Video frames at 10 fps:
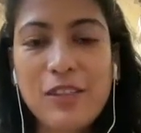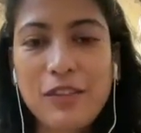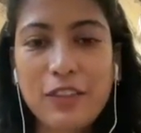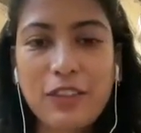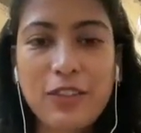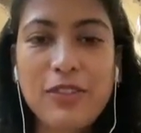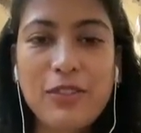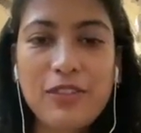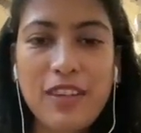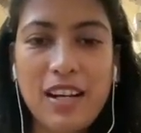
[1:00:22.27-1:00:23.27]
So for those
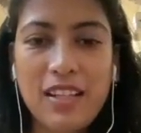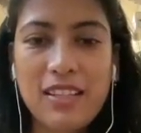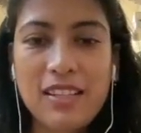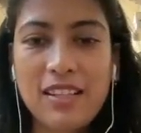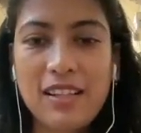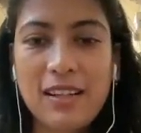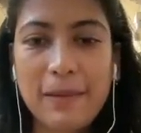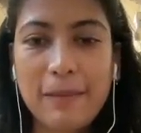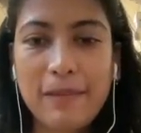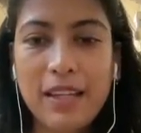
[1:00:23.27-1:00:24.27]
who've asked
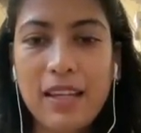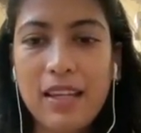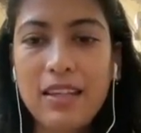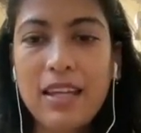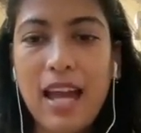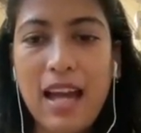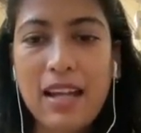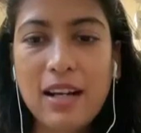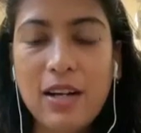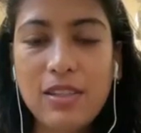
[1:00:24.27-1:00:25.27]
the
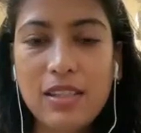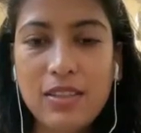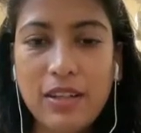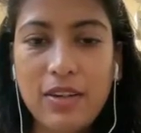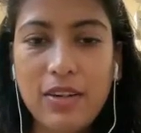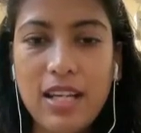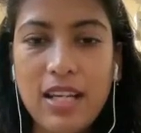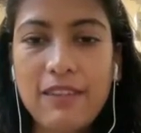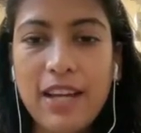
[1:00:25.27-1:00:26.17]
handouts and the recording,